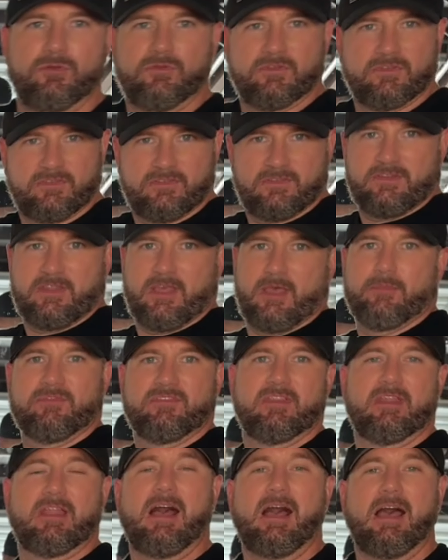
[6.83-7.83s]
the steps
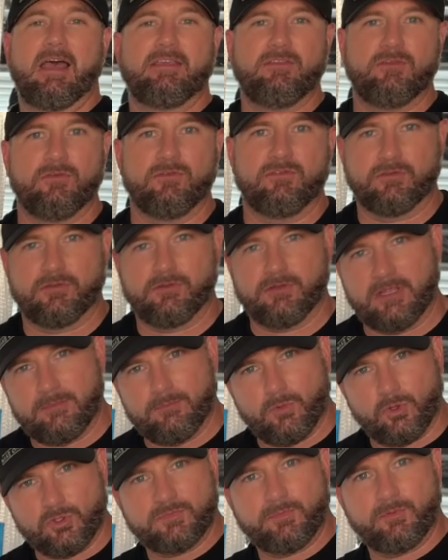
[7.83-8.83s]
that I use to create
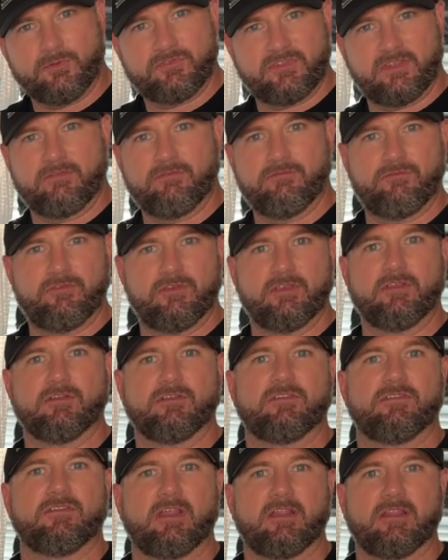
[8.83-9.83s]
multiple seven figures
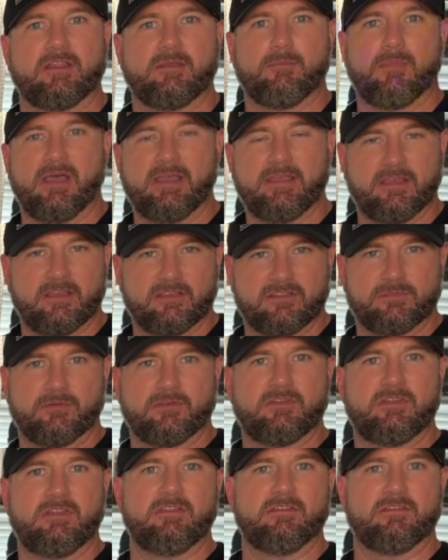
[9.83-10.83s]
selling my
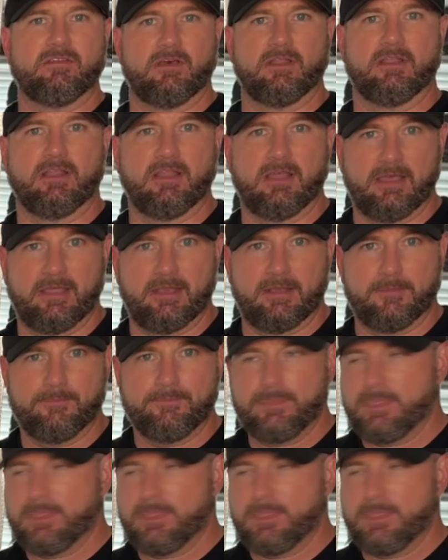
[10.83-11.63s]
expertise online.